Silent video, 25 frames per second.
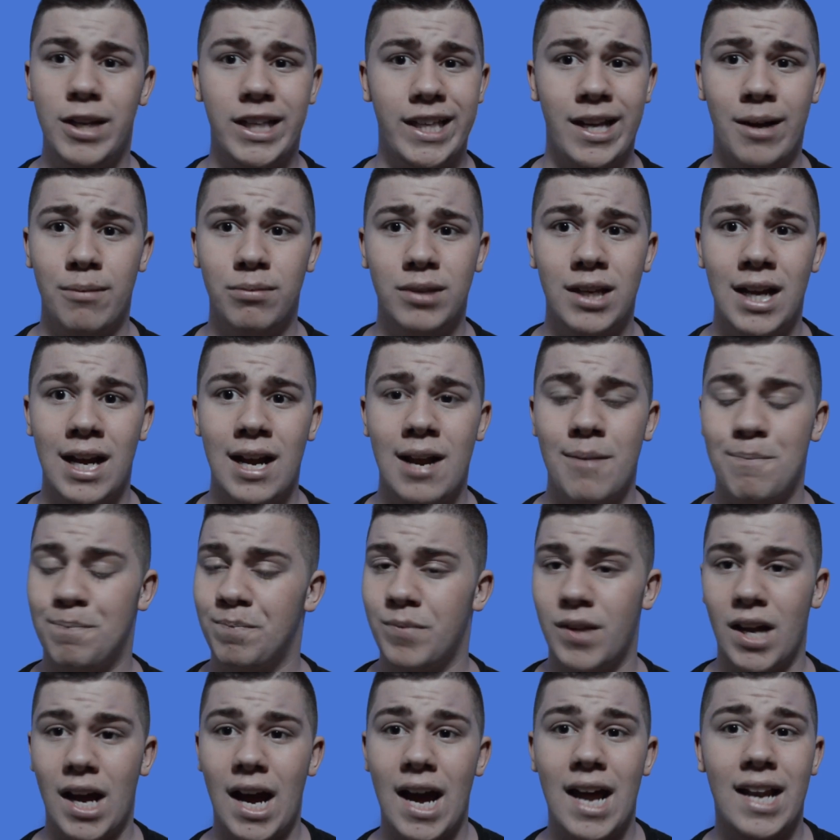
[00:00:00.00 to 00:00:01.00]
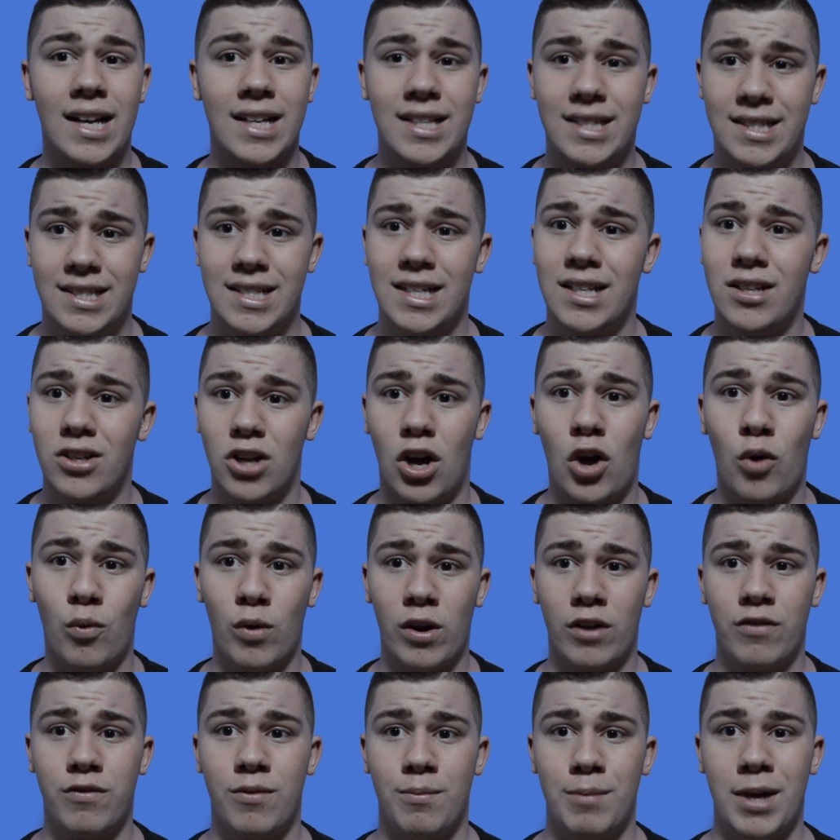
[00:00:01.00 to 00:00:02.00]
be something, and it did not
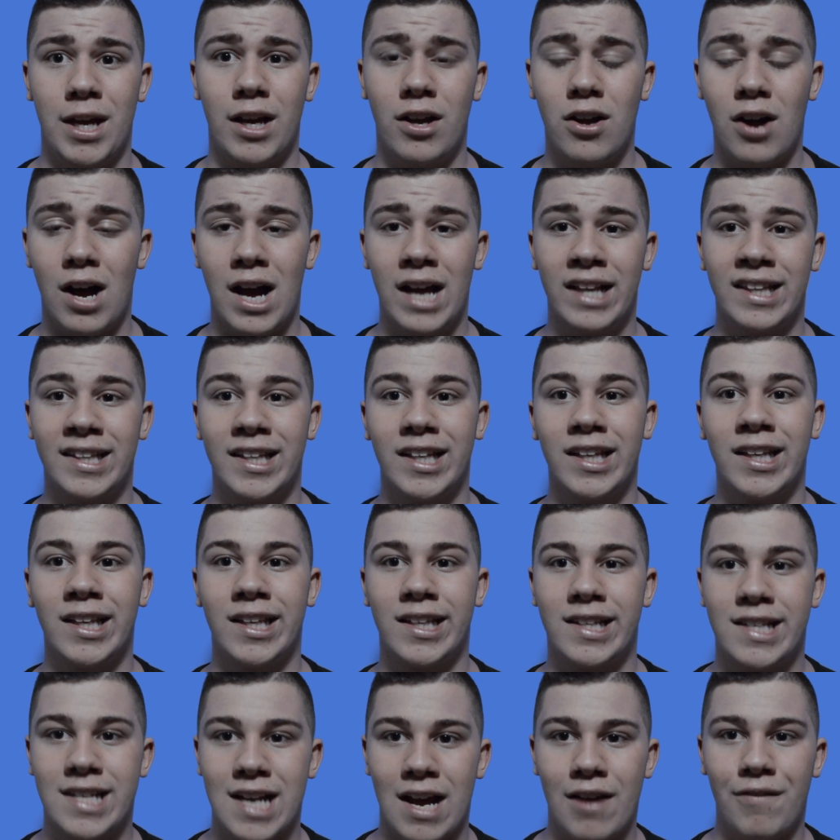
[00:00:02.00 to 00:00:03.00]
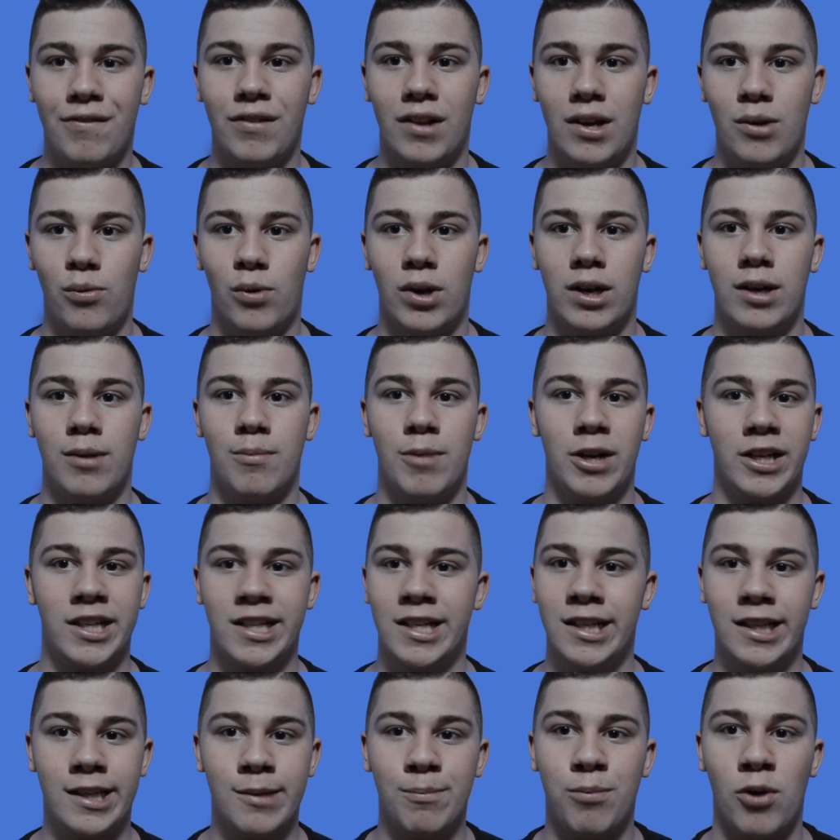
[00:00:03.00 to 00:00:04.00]
work for me. Guys, this is definitely one of the most
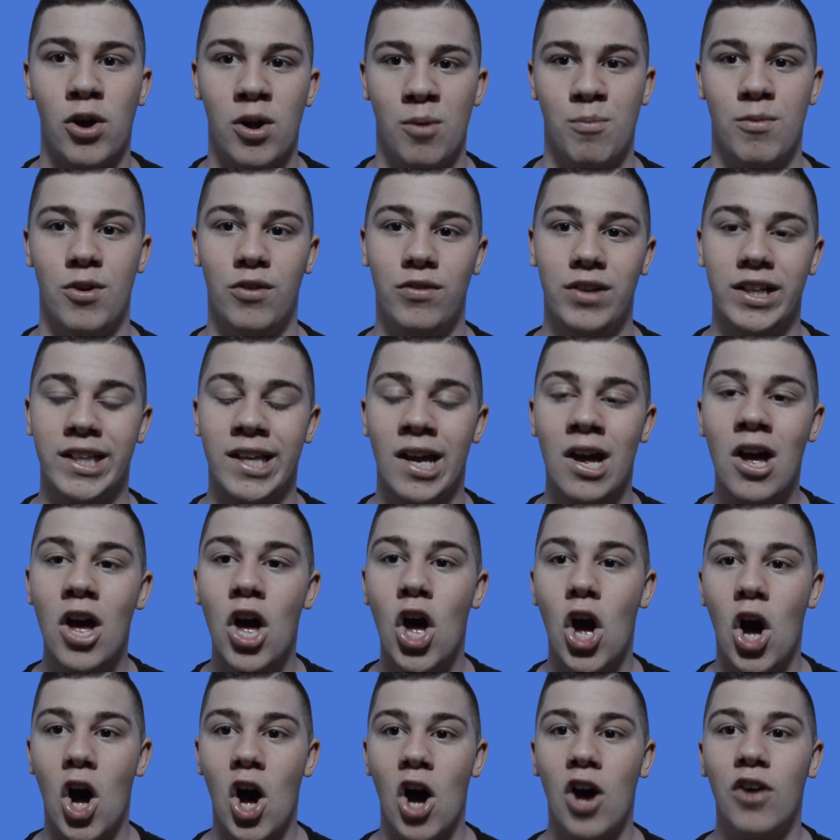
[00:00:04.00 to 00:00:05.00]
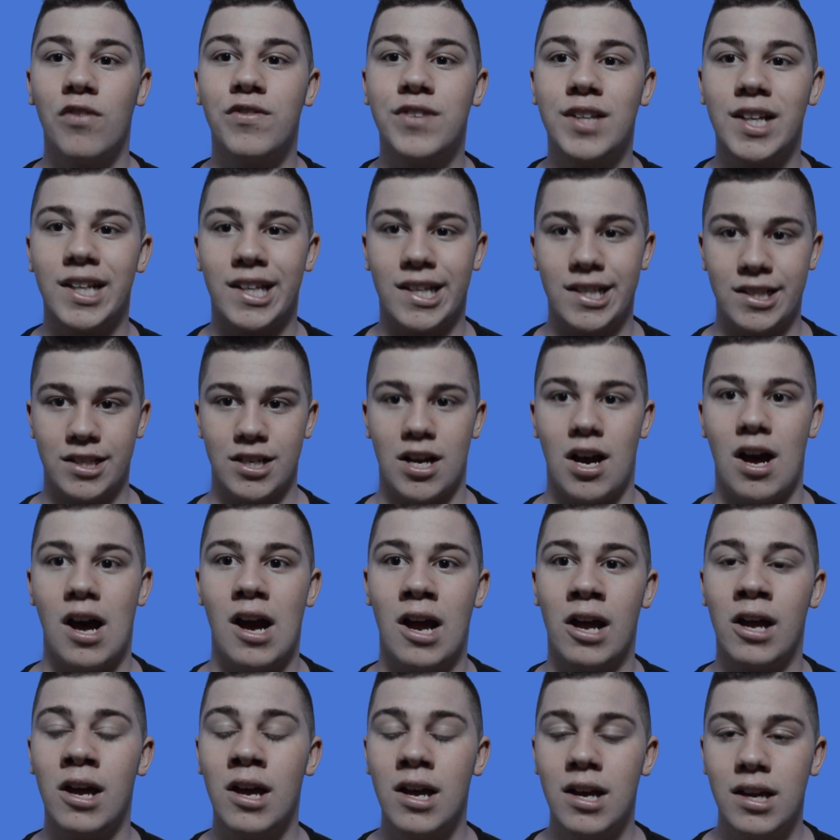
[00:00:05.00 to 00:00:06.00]
disappointing movies of this
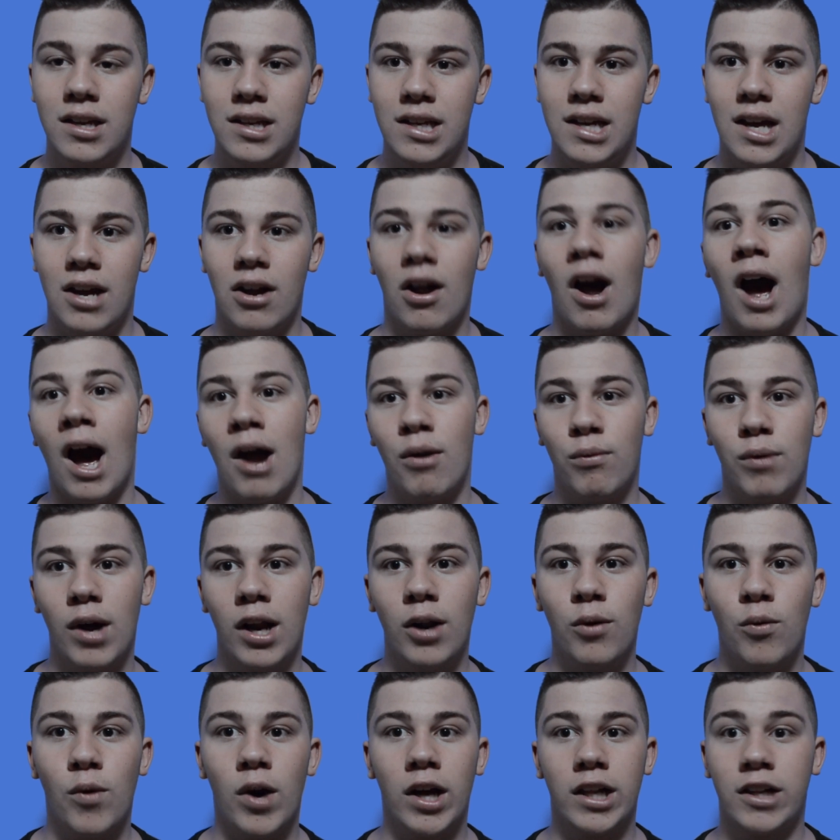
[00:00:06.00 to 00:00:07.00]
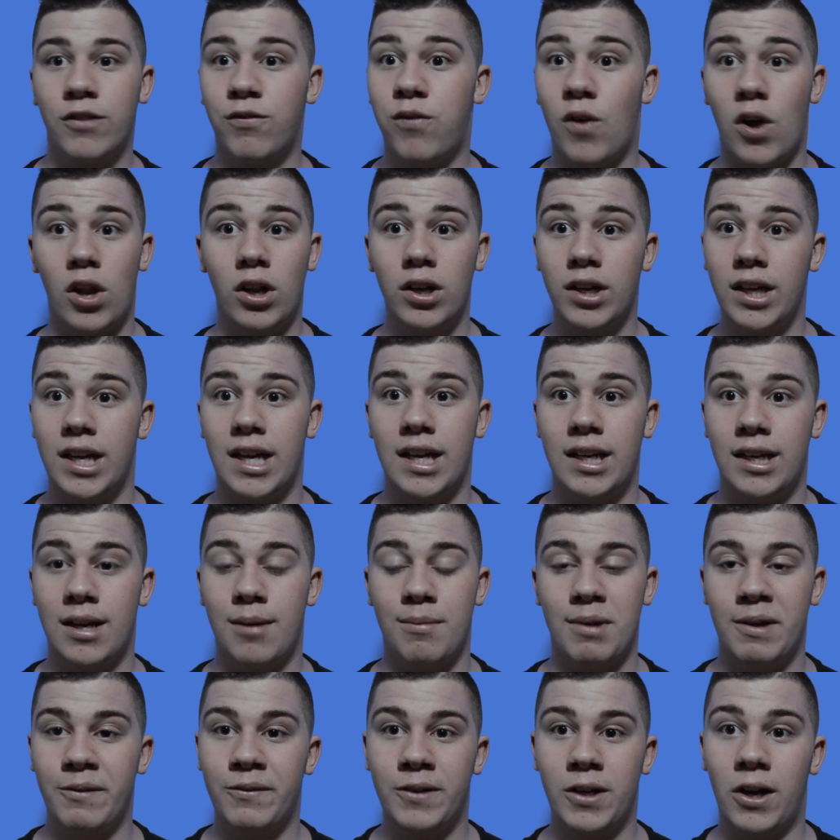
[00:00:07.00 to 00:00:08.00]
entire year. I'd rather watch Fallen
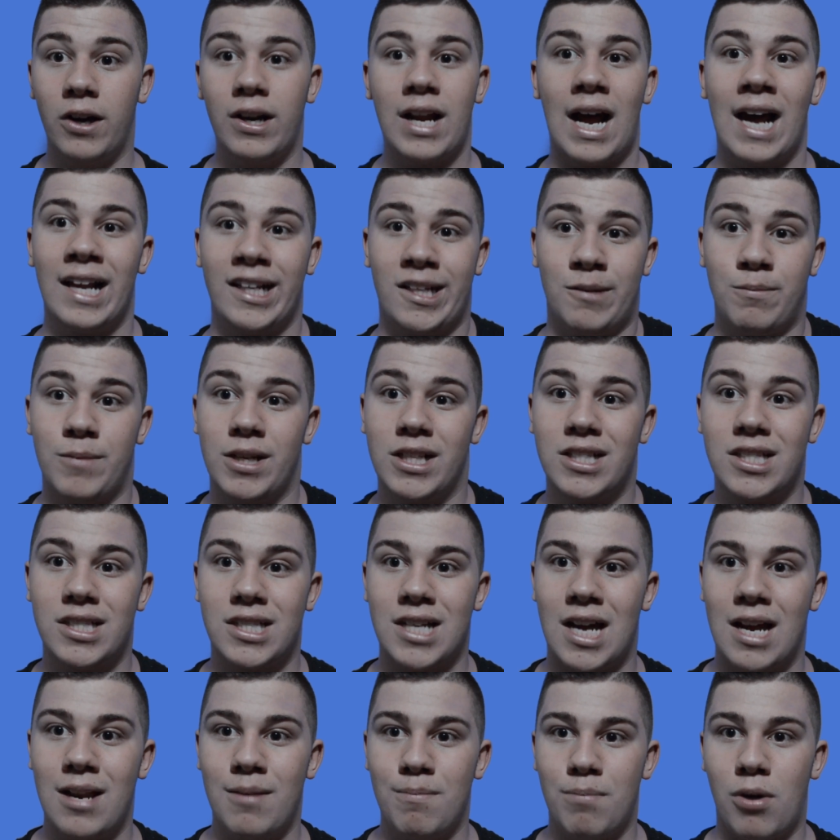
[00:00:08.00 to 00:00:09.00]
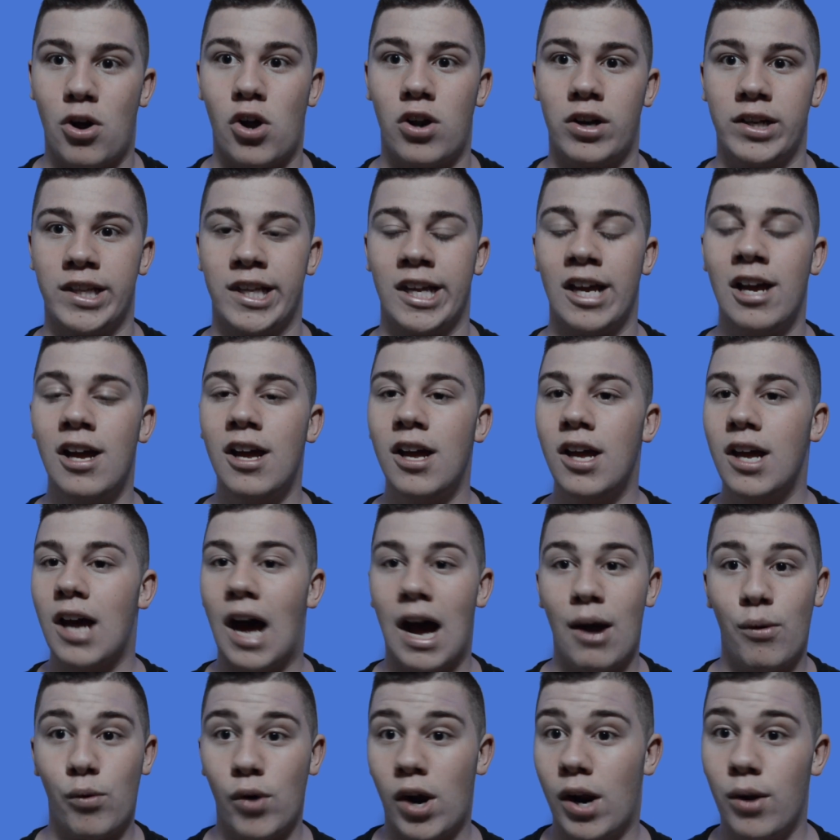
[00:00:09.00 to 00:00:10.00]
Kingdom, even though it has some entertaining parts.
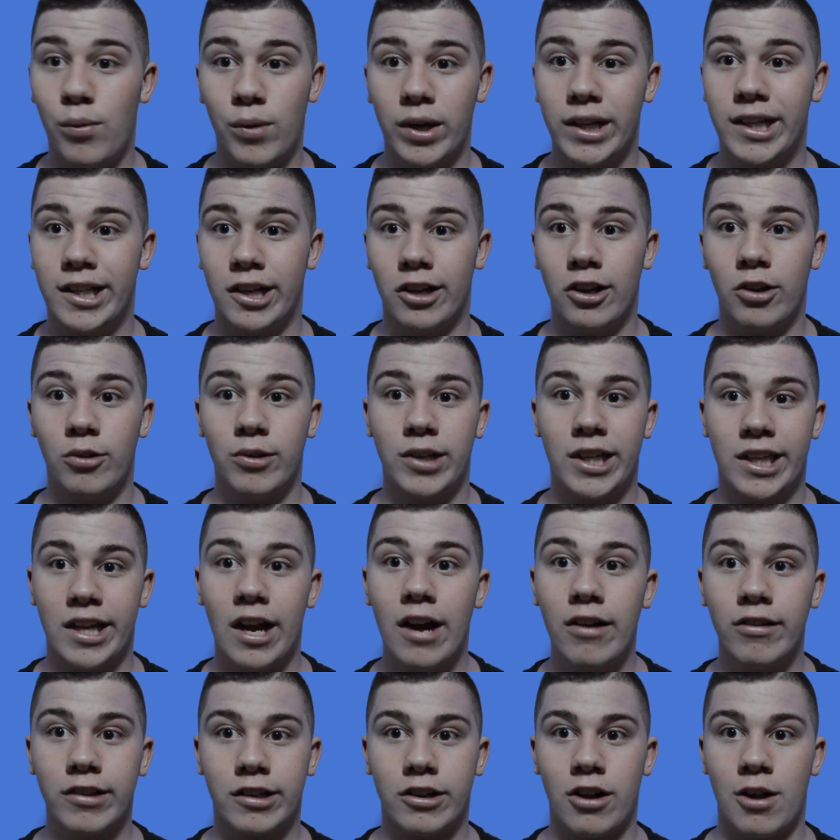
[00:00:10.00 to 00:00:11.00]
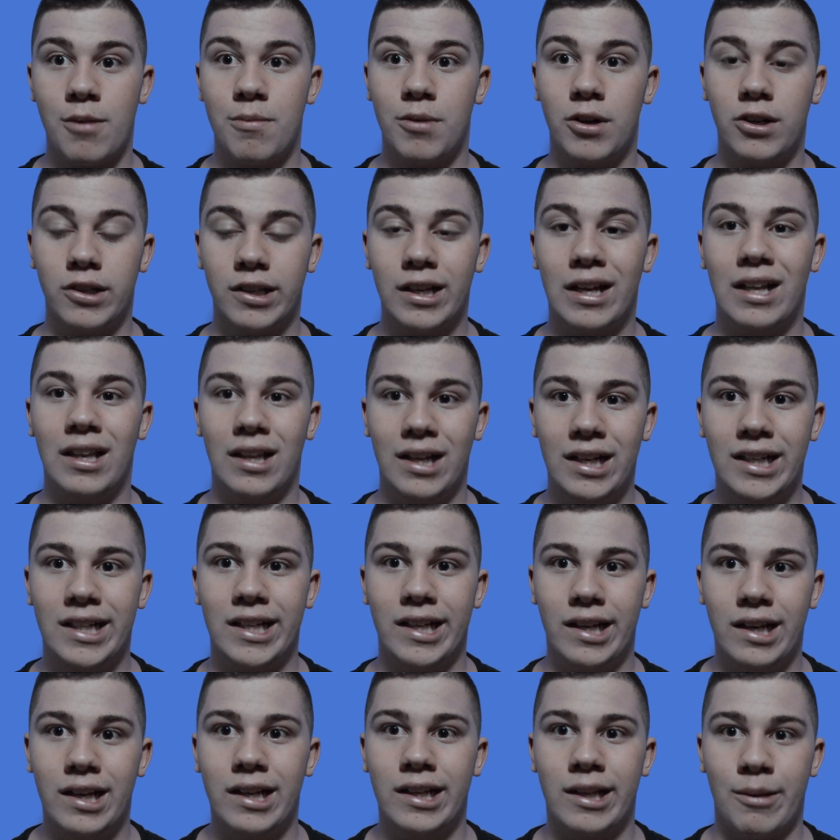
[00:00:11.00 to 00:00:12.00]
I would rather watch Solo: A Star Wars Story because at least
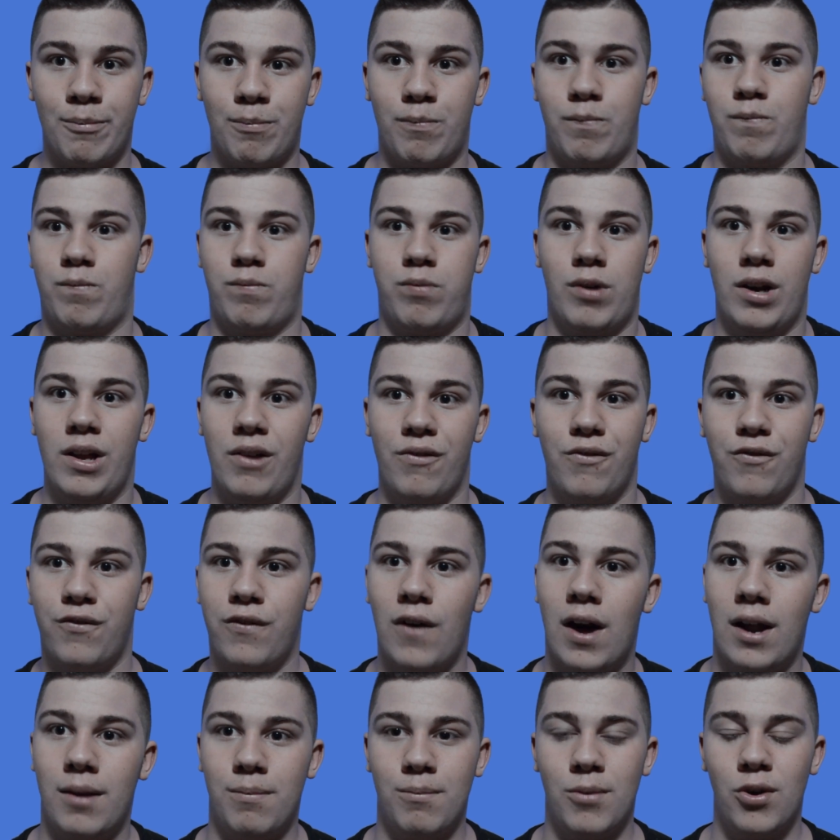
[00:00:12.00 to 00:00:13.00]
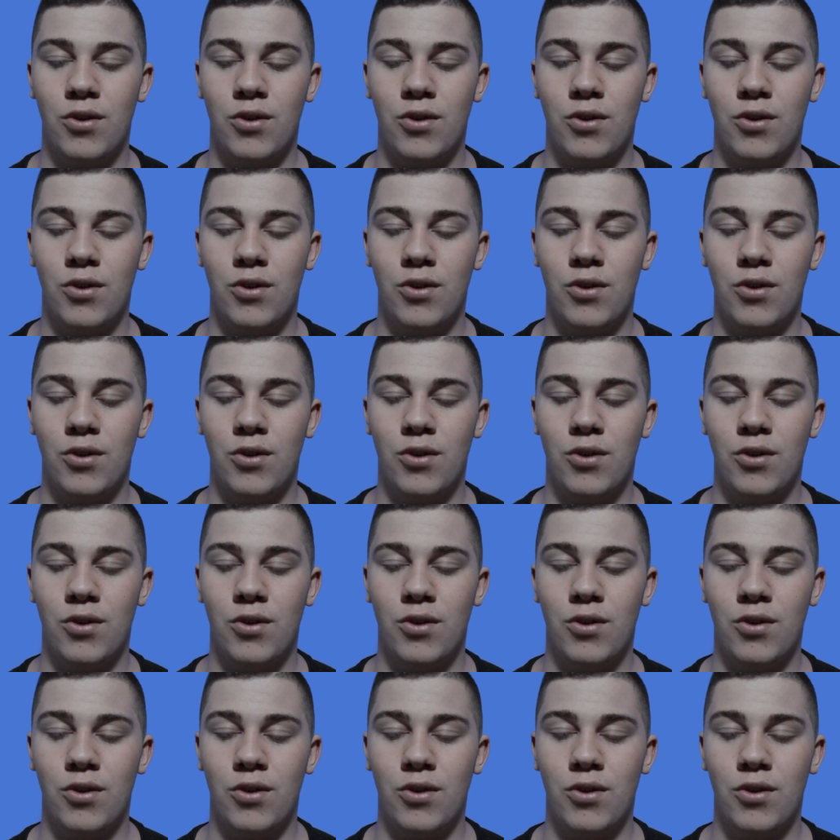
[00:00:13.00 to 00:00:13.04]
it is a pretty fun